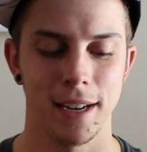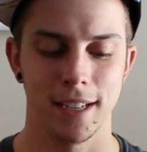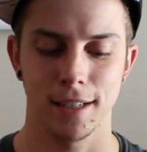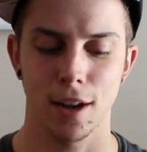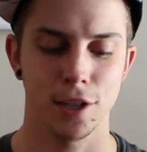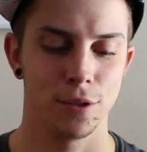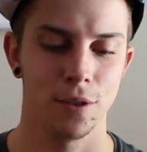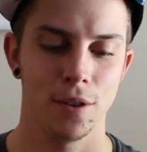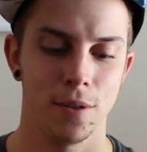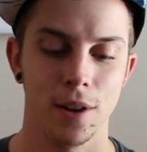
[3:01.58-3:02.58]
my
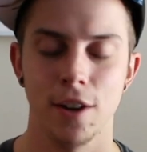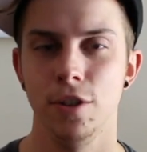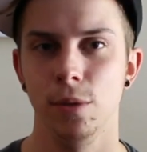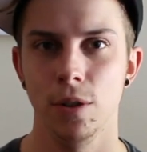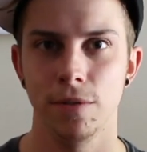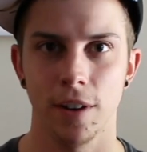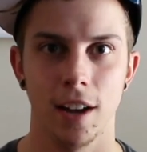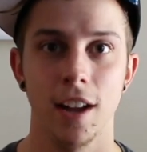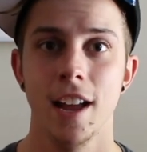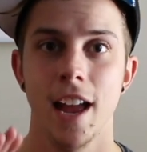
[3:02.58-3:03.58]
testosterone, a new
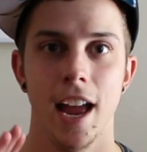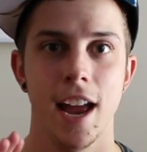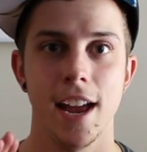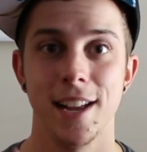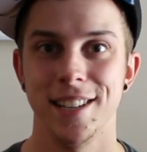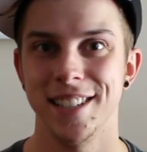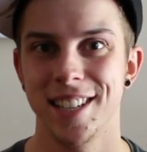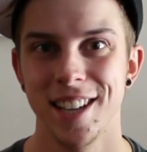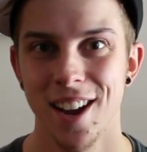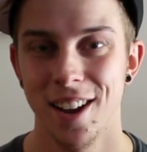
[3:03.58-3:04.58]
loofah,
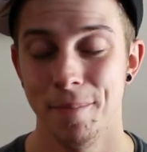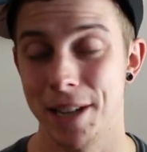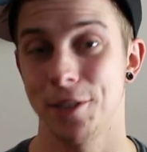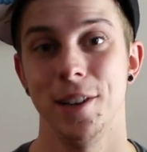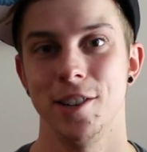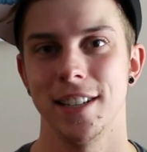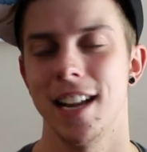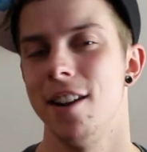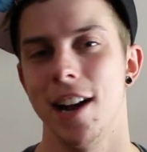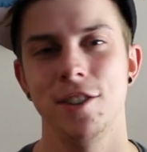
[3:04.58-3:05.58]
and my syringes.
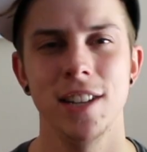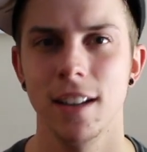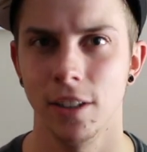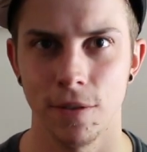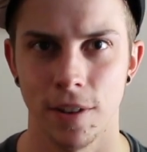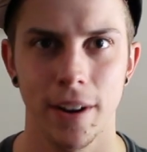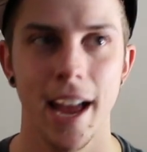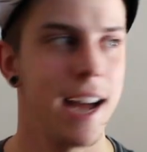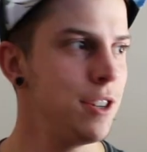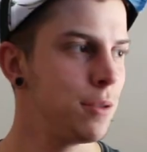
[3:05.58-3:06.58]
I know, I just need a loofah, okay?